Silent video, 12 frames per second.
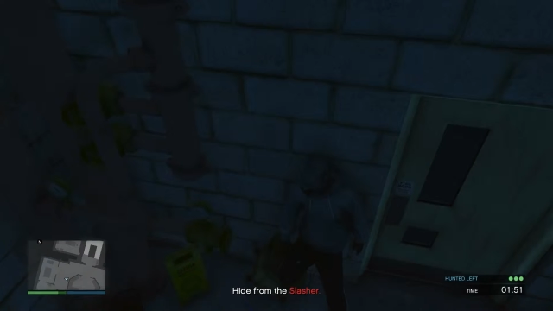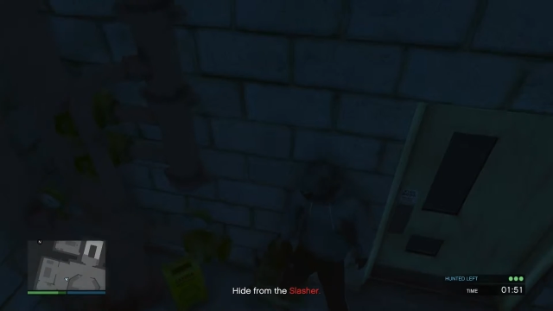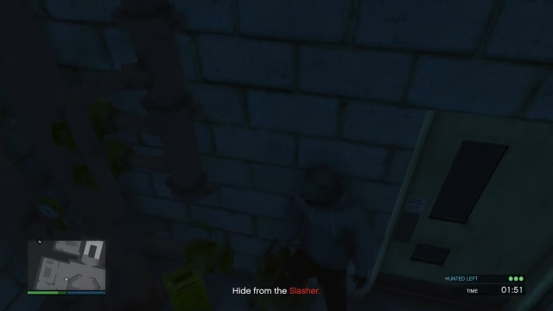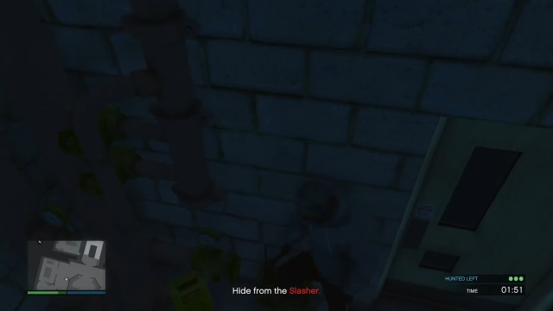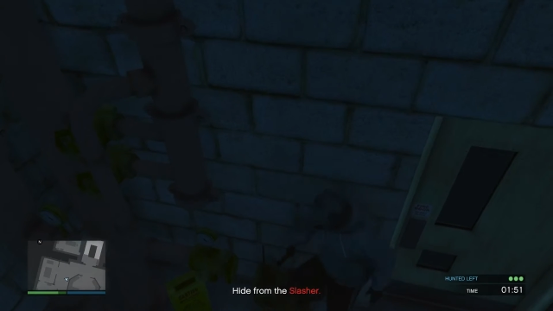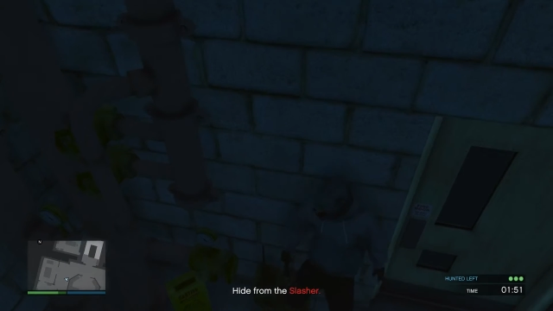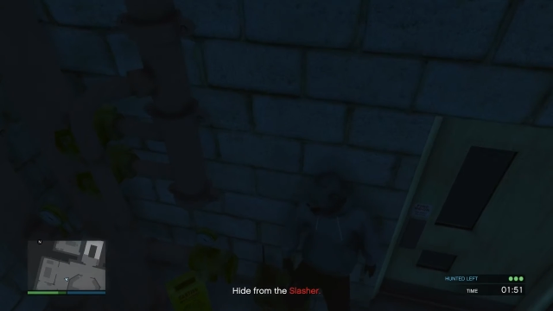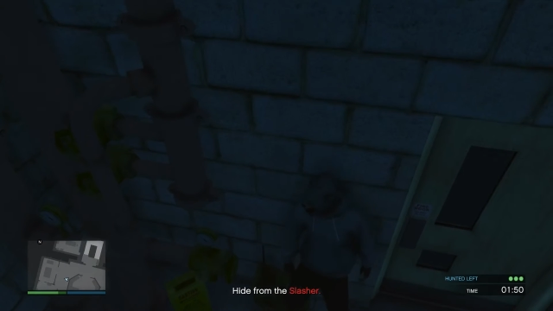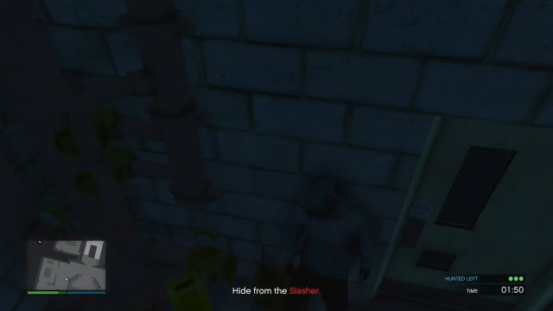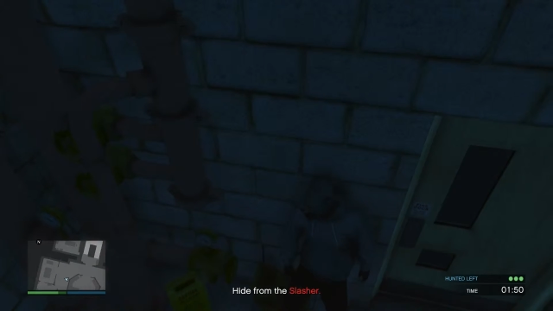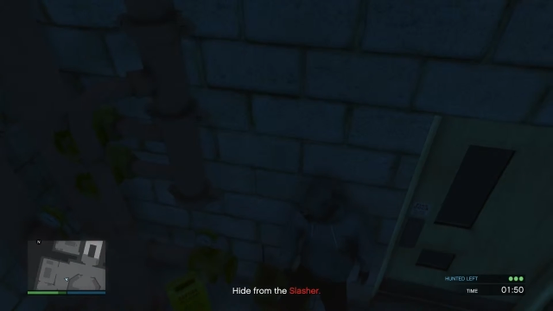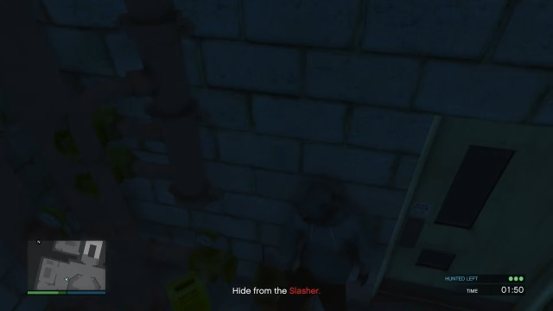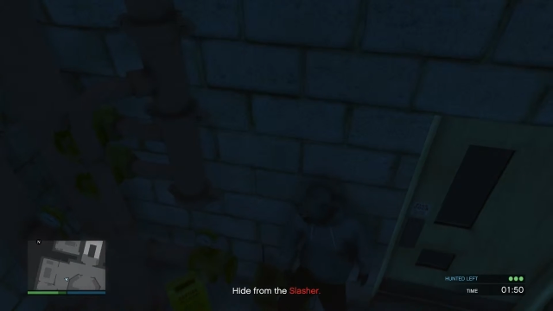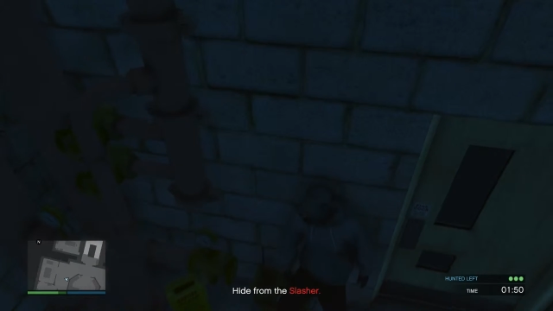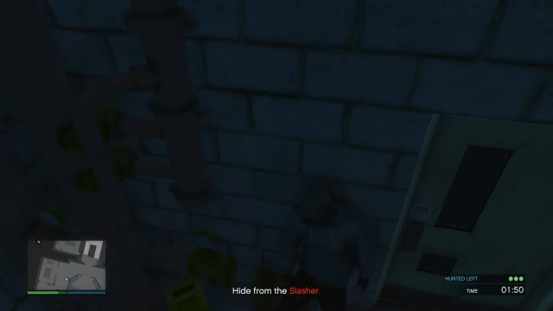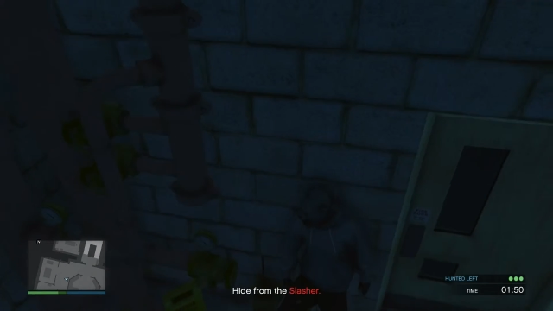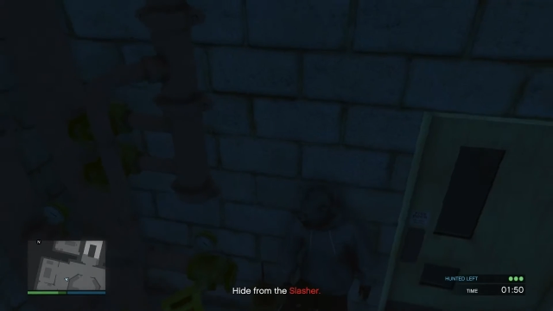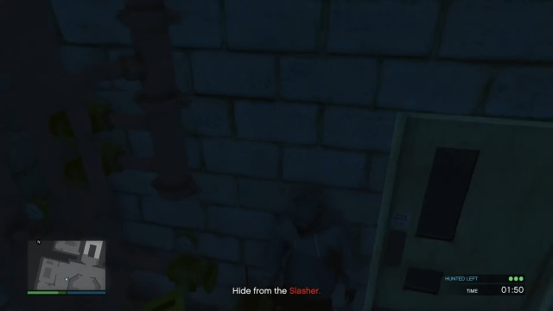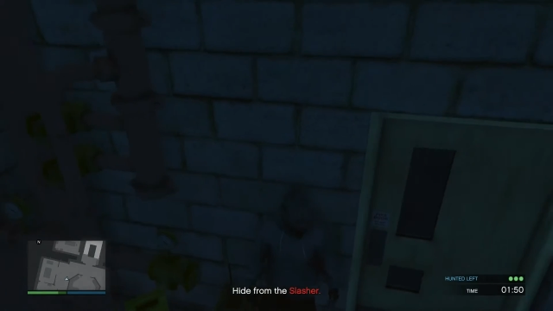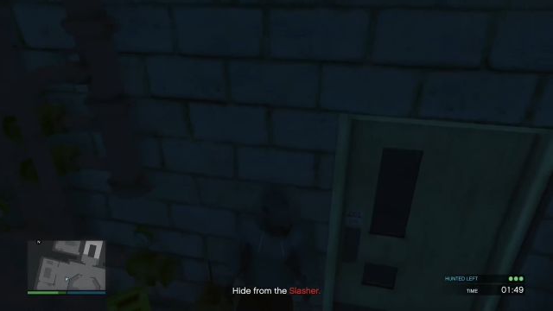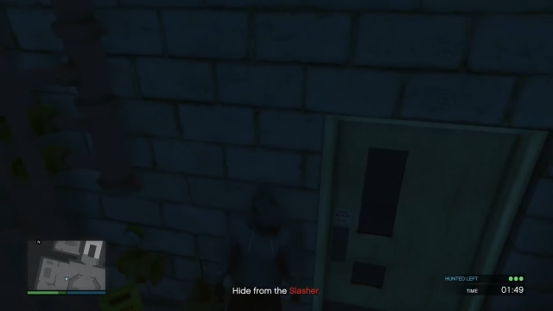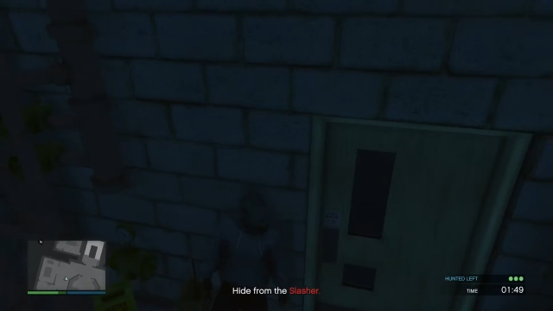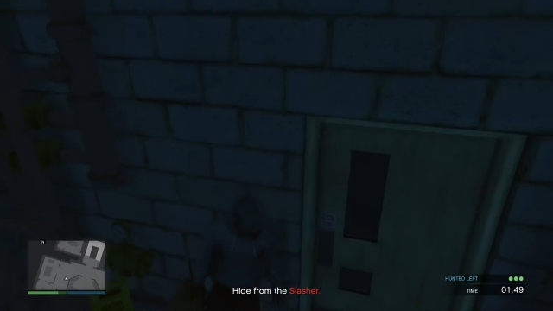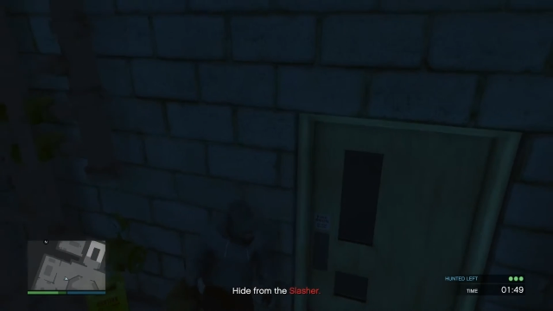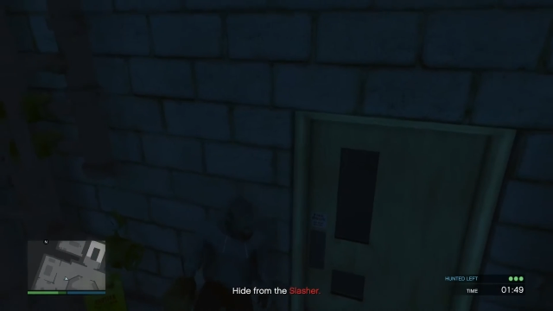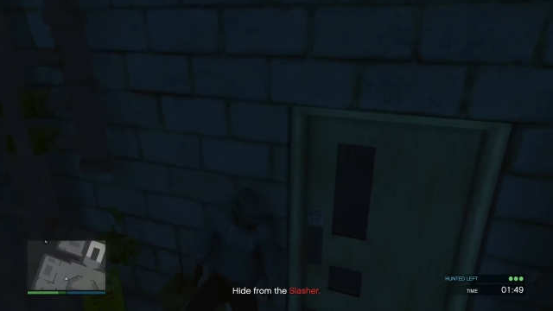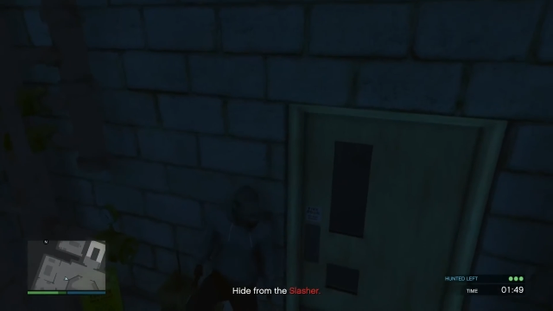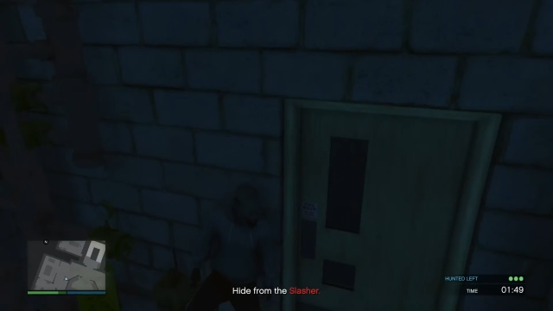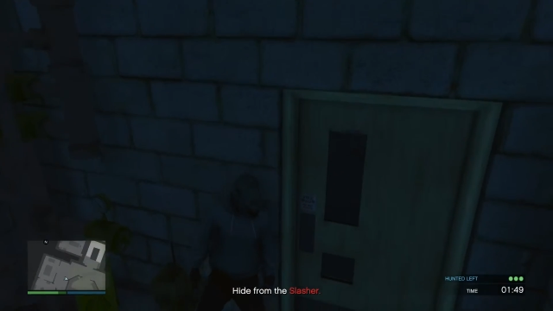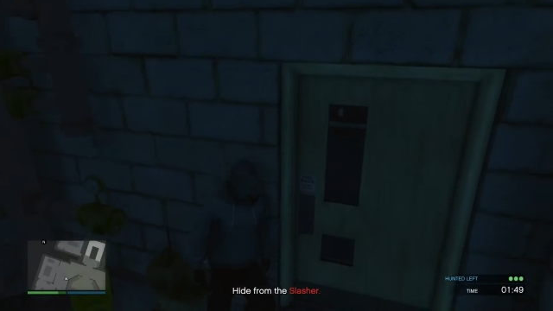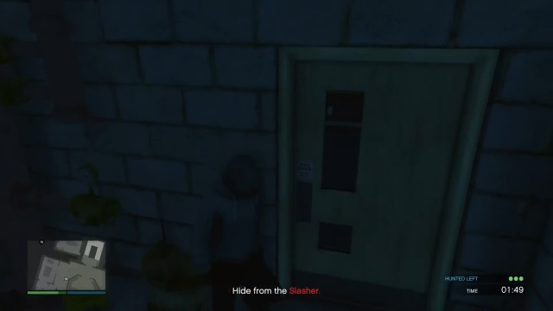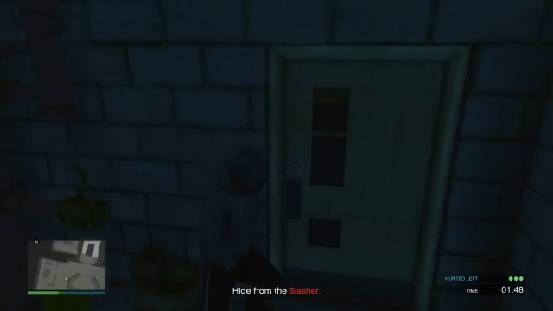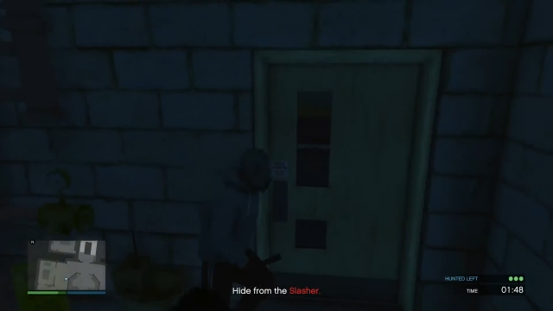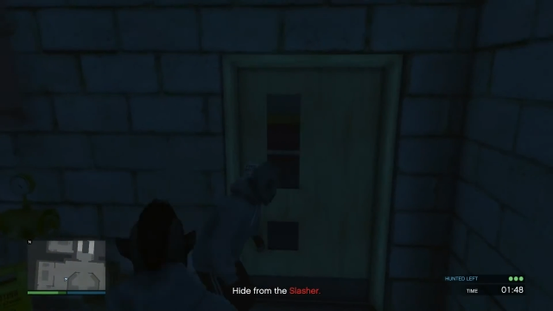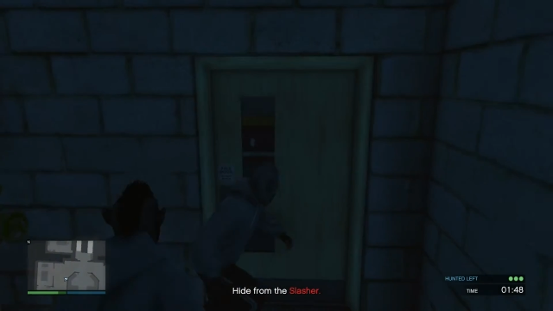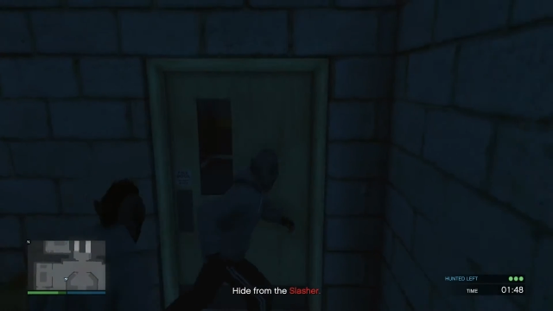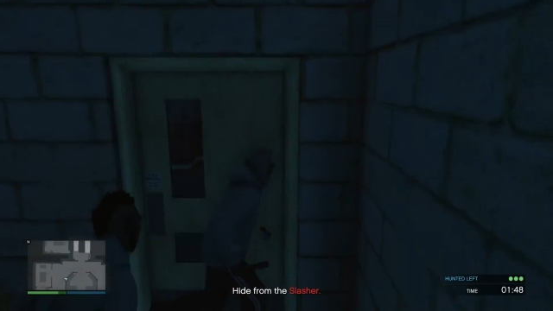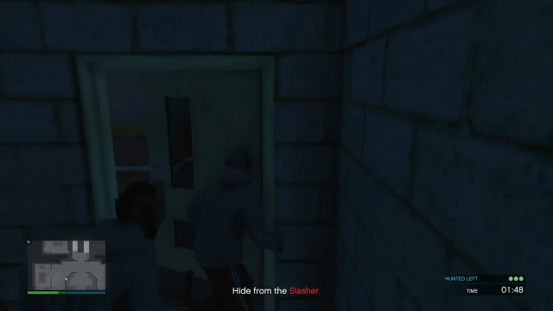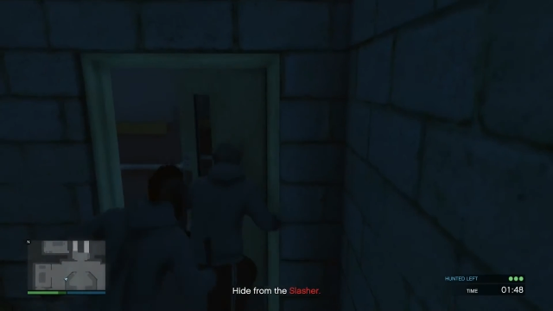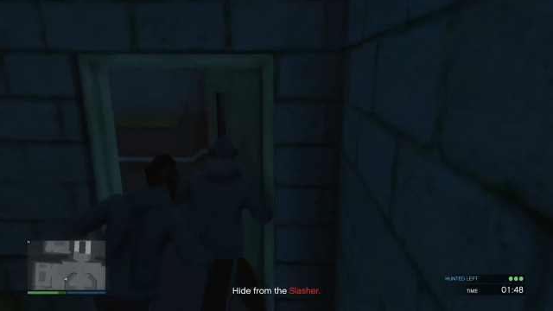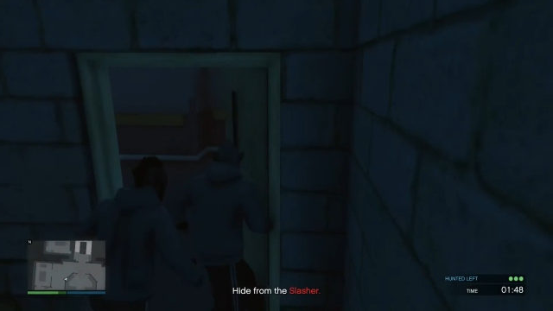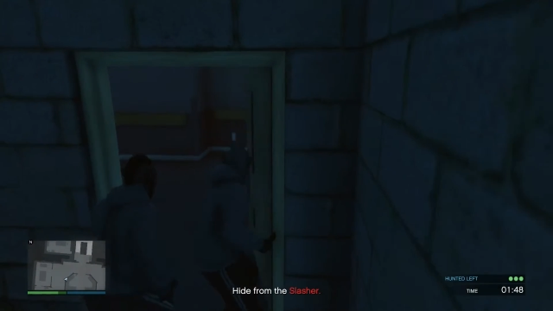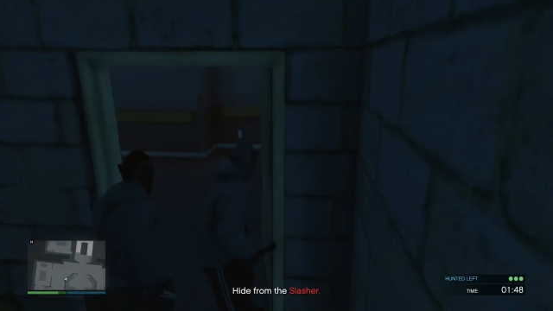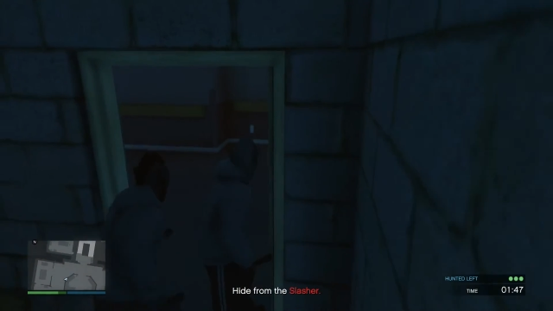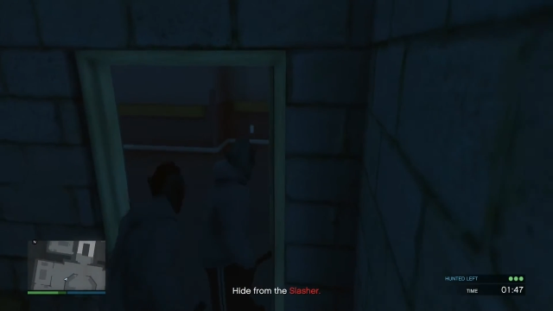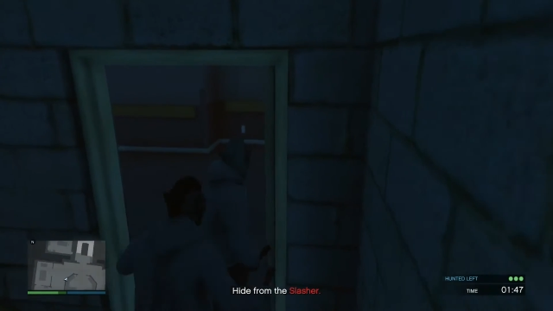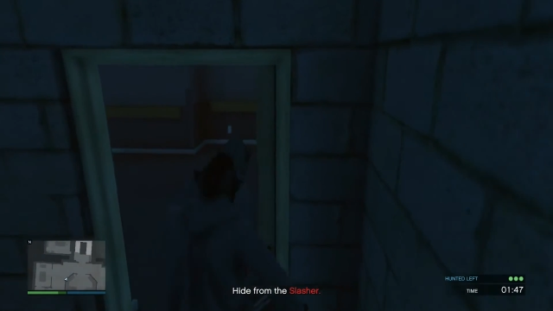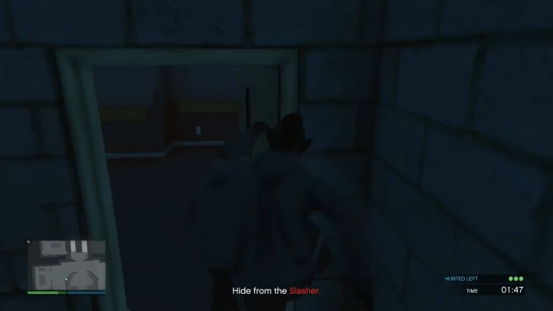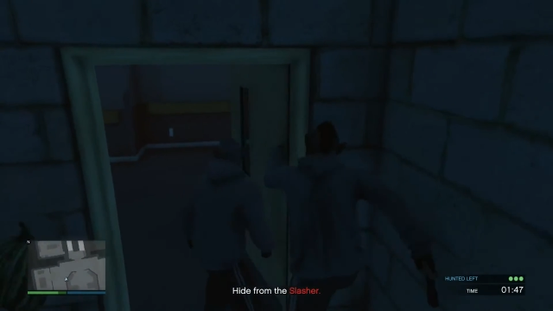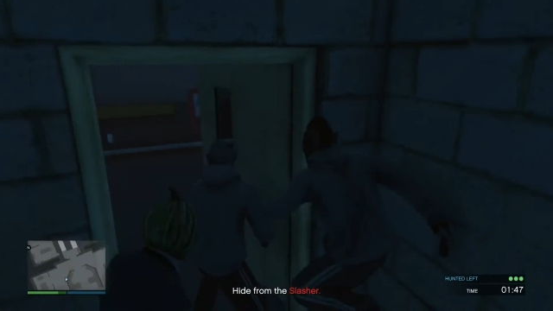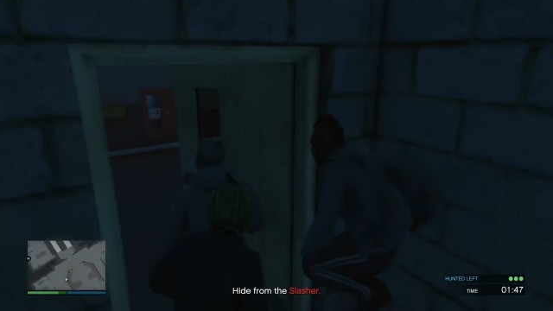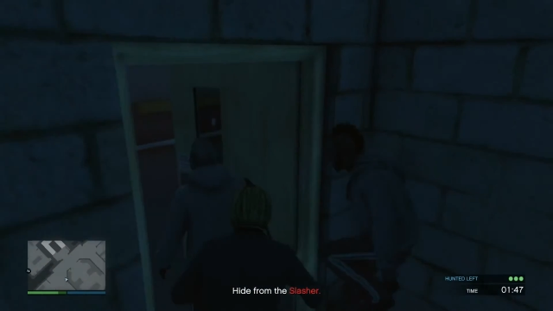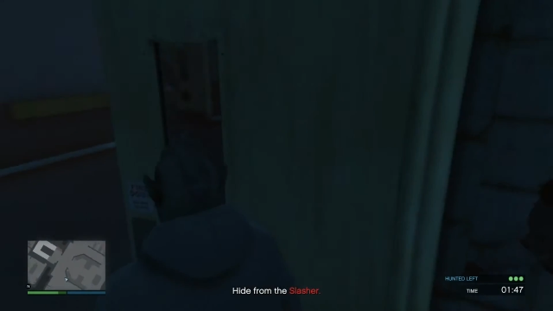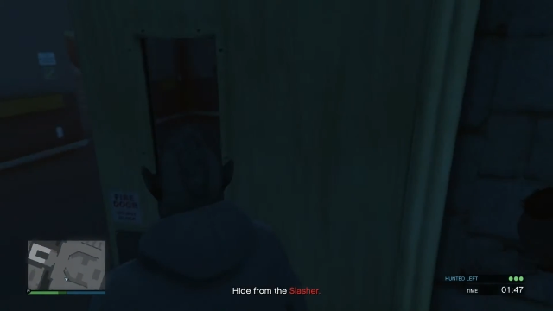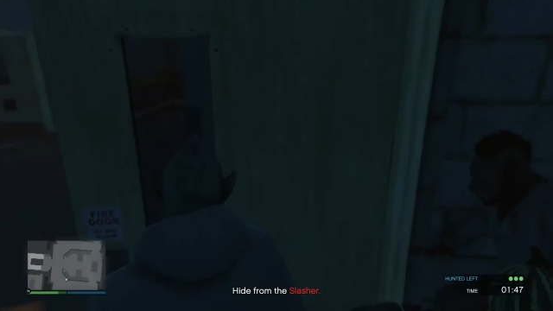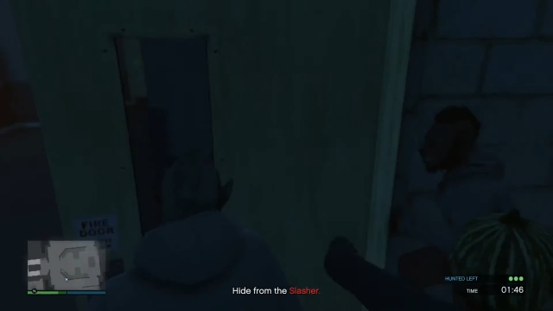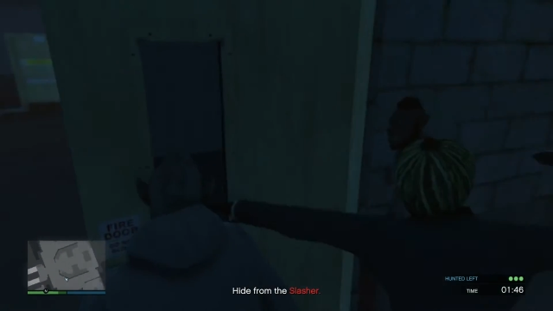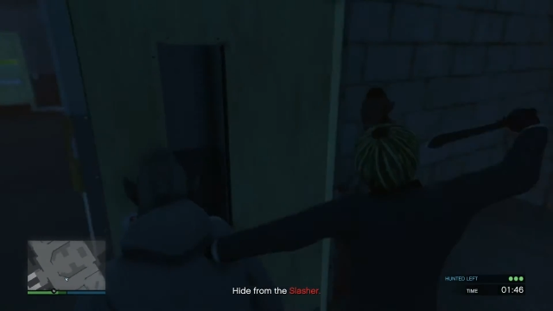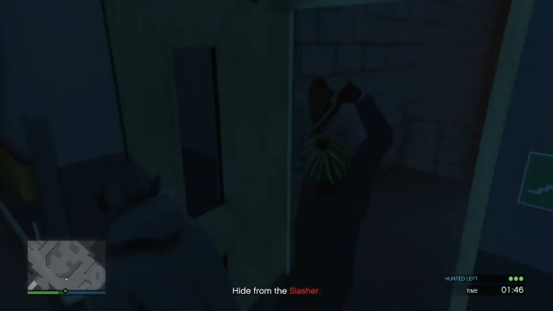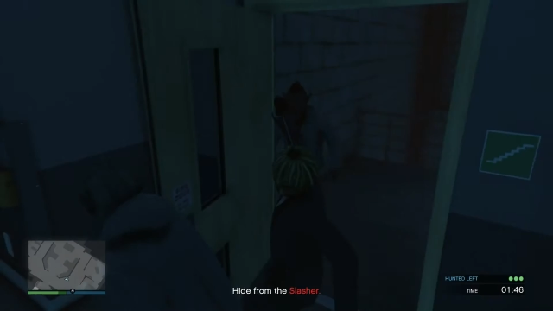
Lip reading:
[unreadable: no face in view]